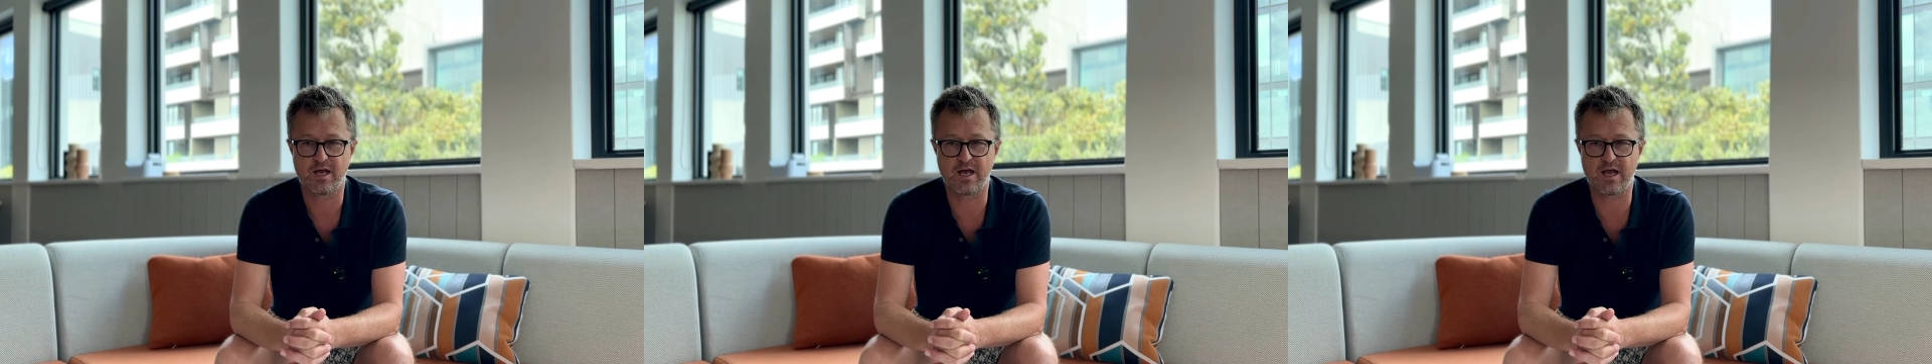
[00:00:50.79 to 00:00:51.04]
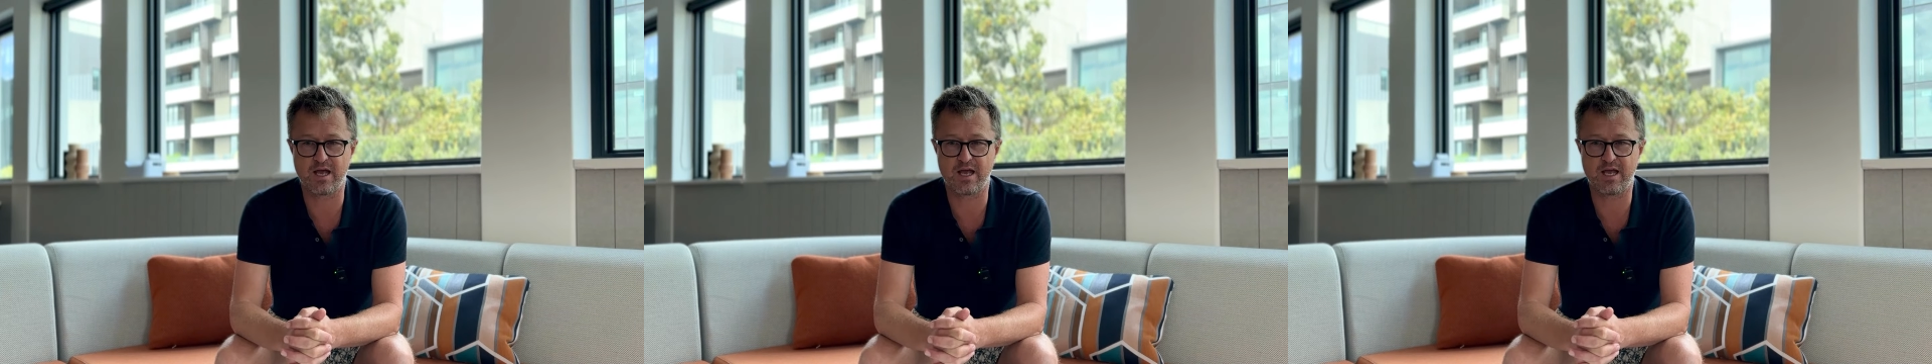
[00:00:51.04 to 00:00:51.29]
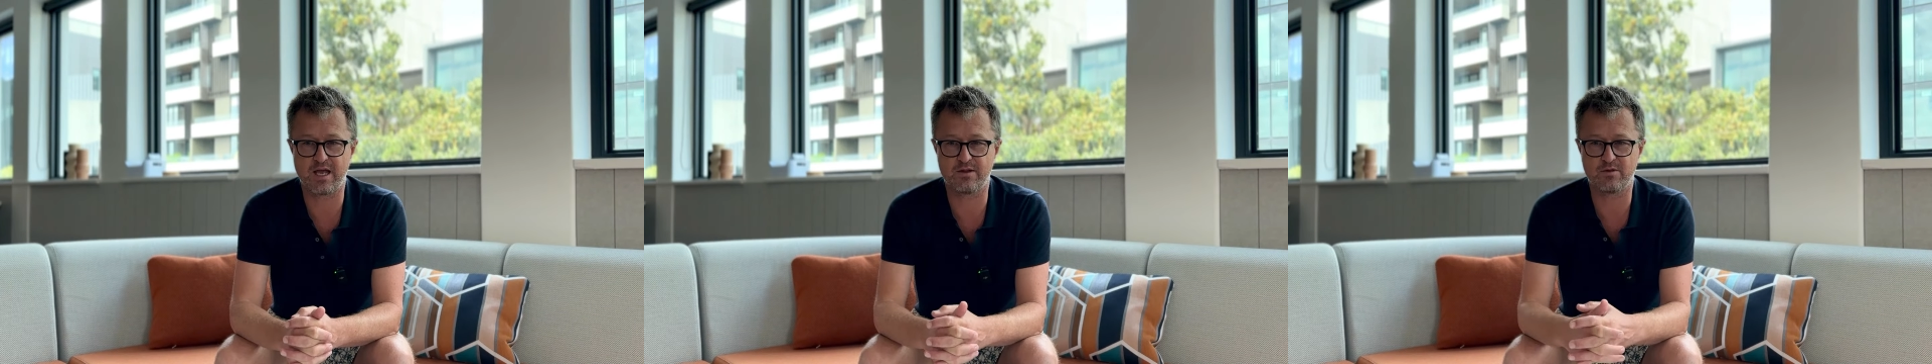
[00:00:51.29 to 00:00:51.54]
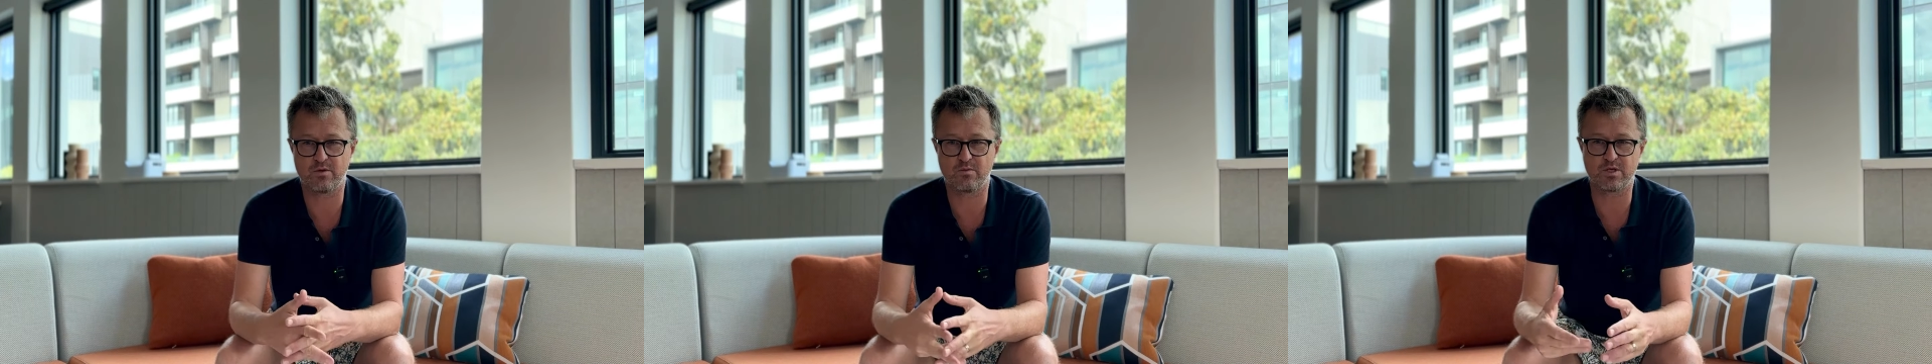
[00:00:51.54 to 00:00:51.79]

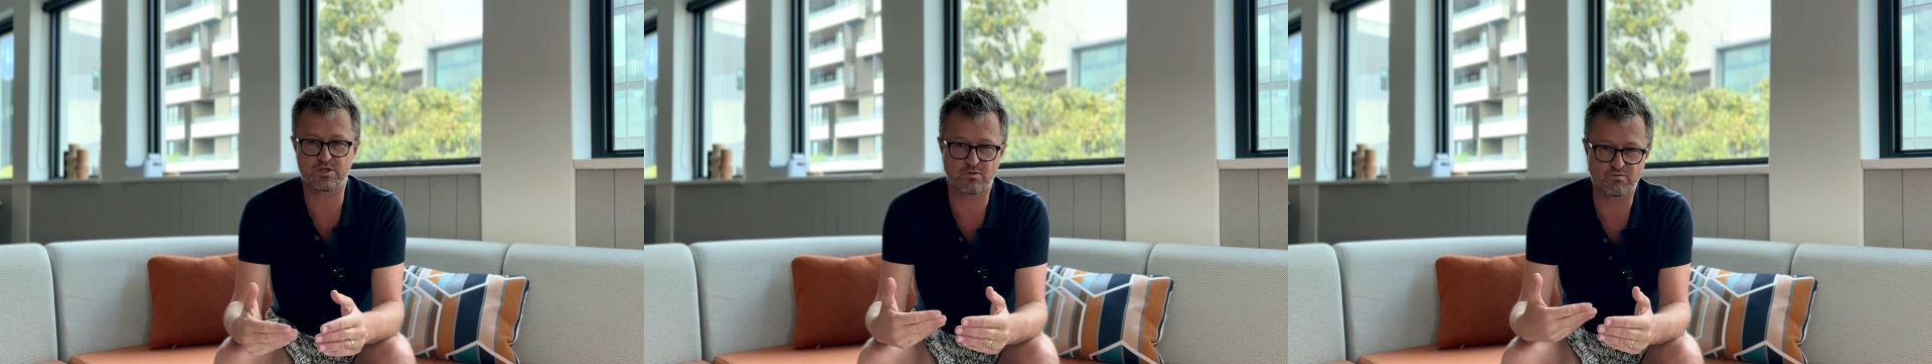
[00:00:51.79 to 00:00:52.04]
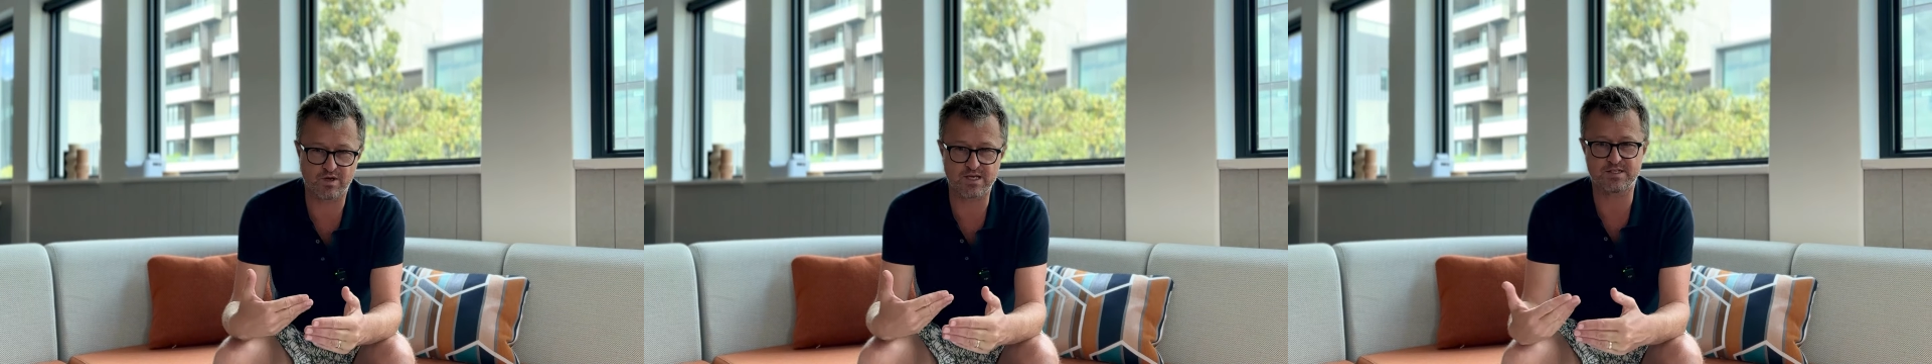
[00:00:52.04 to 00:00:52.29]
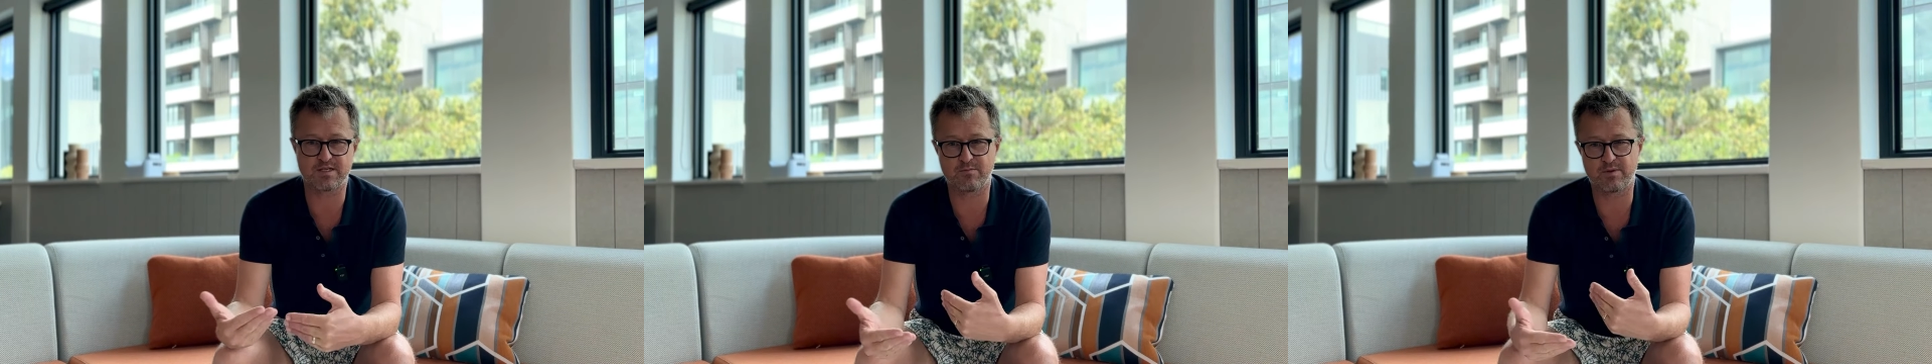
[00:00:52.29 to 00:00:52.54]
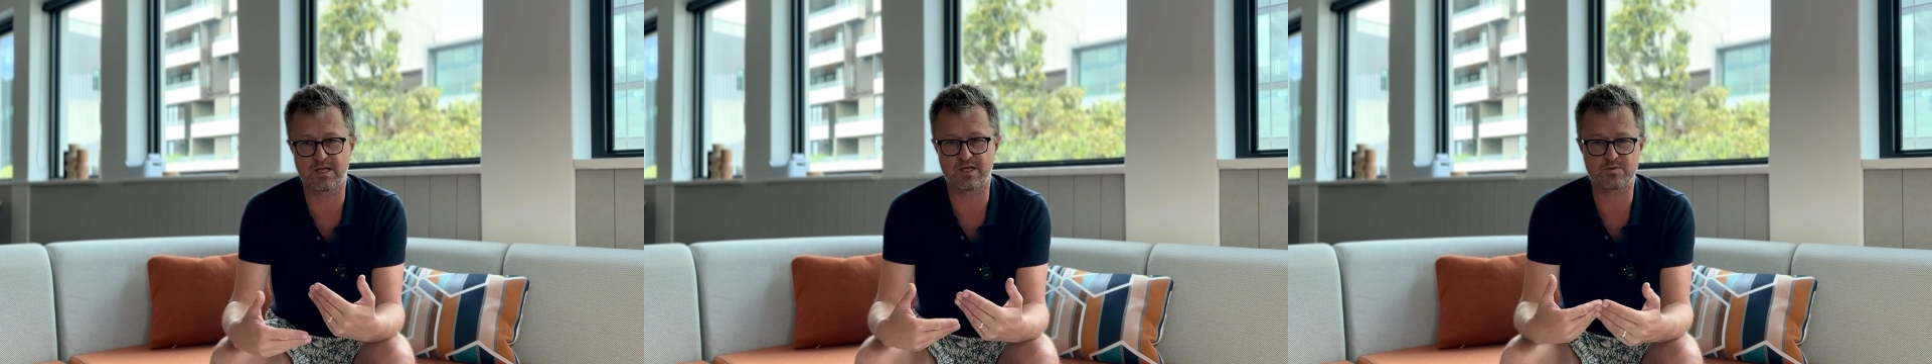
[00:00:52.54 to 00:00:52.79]
and that we should reasonably